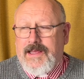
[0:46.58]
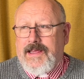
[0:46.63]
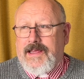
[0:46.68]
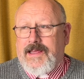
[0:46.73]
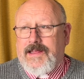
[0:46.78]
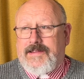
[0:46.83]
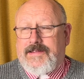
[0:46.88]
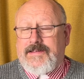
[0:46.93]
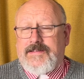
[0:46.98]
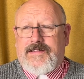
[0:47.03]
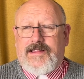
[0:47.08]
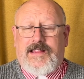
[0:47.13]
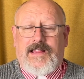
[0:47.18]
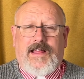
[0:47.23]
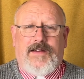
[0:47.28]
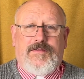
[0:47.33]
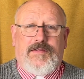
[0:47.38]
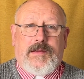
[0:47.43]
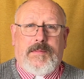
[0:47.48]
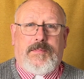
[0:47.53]
It is a
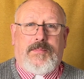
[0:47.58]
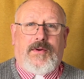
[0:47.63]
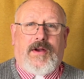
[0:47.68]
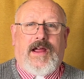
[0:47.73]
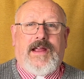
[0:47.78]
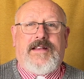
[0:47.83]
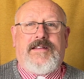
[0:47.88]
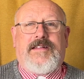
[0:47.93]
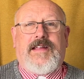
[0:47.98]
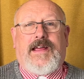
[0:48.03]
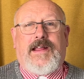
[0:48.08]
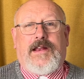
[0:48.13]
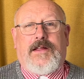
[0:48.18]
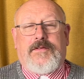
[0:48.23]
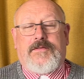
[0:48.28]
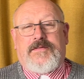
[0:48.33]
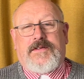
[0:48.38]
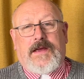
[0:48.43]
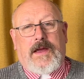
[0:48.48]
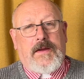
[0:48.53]
lovely bright day, and I
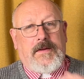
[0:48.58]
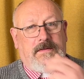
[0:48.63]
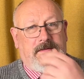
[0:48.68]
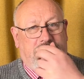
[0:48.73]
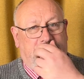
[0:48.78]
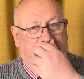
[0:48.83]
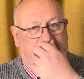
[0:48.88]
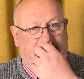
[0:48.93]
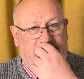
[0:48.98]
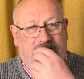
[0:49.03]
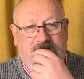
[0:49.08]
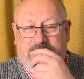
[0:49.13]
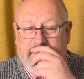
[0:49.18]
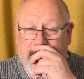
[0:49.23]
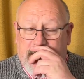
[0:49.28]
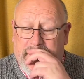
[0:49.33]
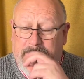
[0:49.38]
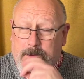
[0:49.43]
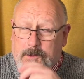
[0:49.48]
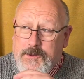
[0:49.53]
was going to do this
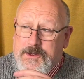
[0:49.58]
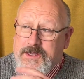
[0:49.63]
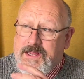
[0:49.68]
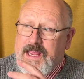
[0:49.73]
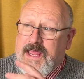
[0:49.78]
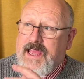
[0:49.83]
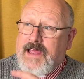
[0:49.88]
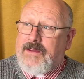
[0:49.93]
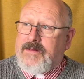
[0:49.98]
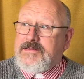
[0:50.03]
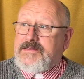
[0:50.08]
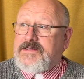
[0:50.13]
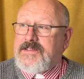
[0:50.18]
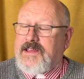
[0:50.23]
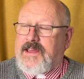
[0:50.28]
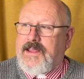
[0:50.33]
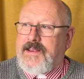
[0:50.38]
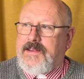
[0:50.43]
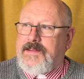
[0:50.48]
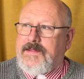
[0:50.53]
recording
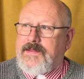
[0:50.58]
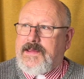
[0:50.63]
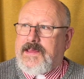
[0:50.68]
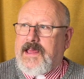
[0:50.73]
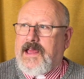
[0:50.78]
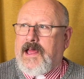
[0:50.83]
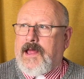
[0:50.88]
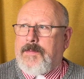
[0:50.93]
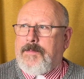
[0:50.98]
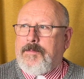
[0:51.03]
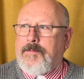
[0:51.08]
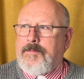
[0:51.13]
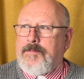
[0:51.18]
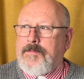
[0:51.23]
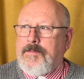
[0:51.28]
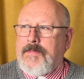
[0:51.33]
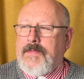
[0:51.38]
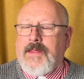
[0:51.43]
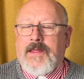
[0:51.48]
outside in the garden,